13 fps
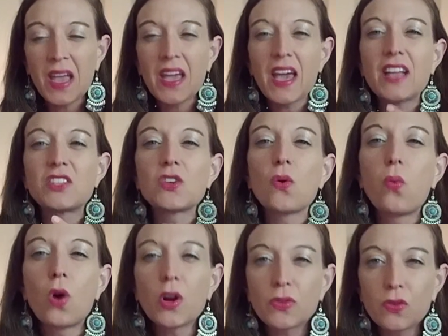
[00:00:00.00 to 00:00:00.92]
and to
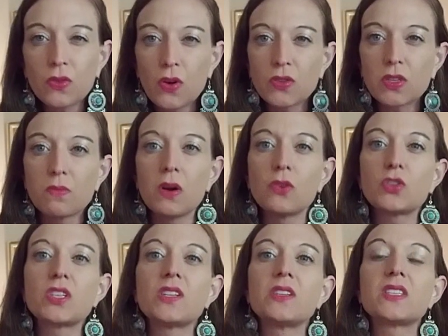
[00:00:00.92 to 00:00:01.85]
work through those
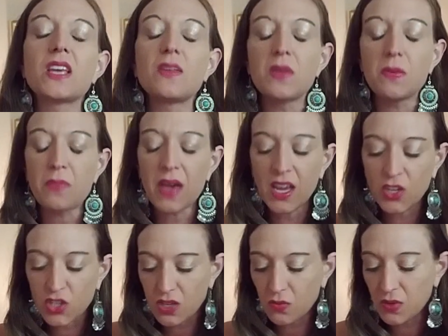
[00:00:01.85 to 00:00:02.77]
emotions and be
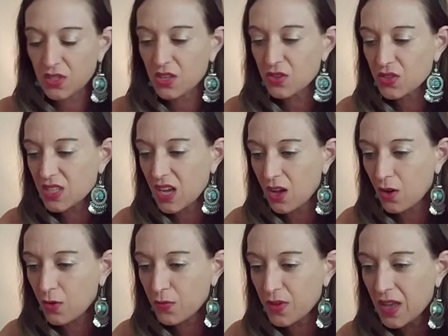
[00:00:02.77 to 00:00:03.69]
patient with
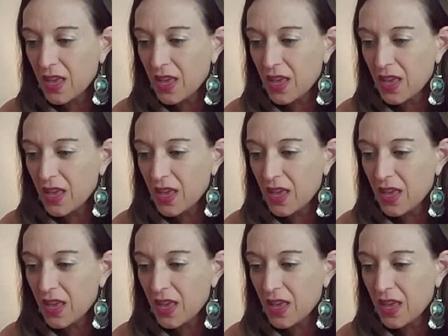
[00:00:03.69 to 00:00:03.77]
yourself.